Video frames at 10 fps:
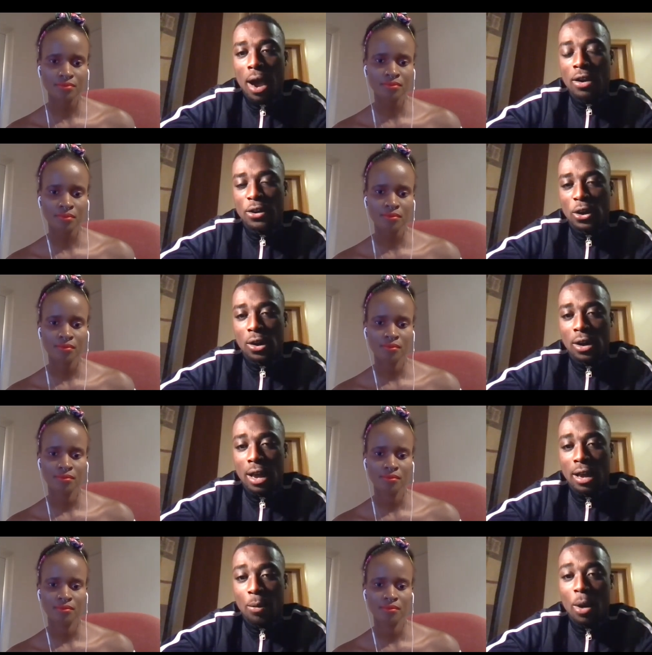Speaker 1: Ireland to look
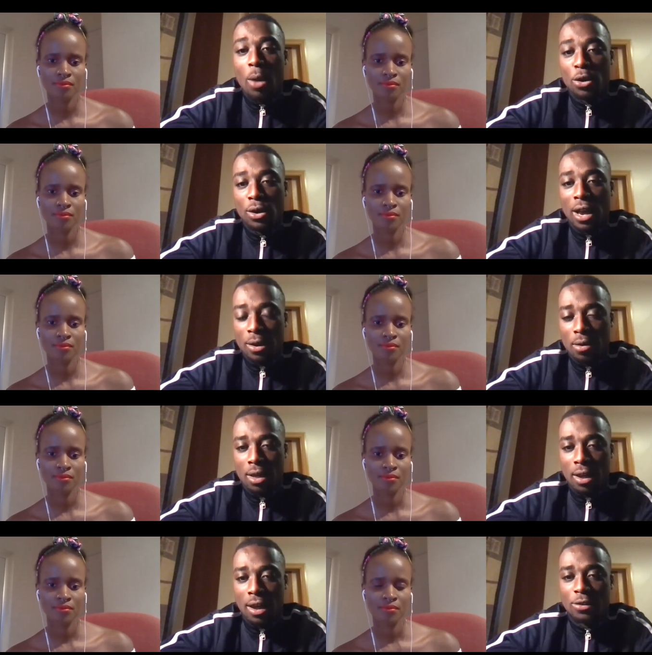like, and where would you like us
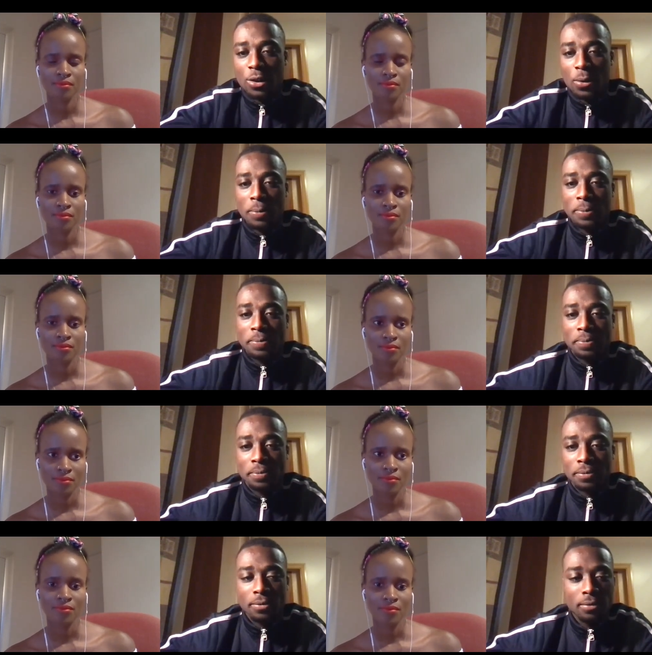to get to?
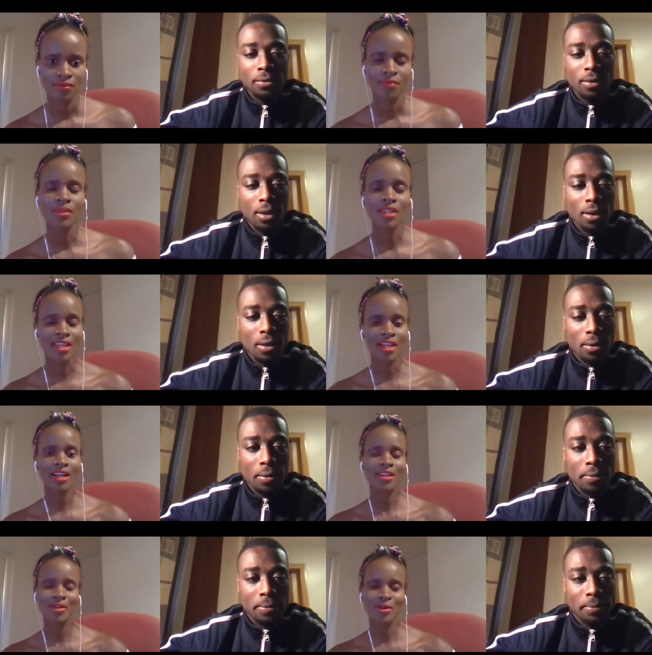
Speaker 2: Yeah, no,